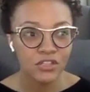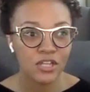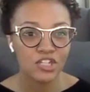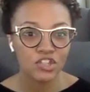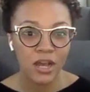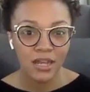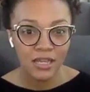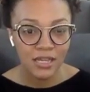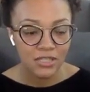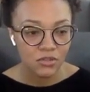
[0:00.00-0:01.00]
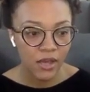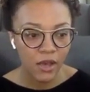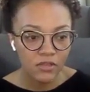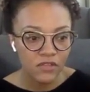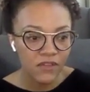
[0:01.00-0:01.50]
like trying to get to a
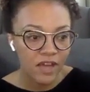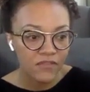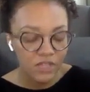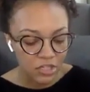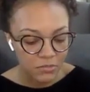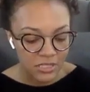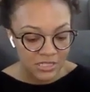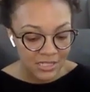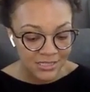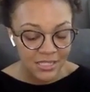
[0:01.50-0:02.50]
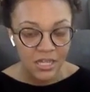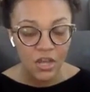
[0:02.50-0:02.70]
healthy 5-figure business,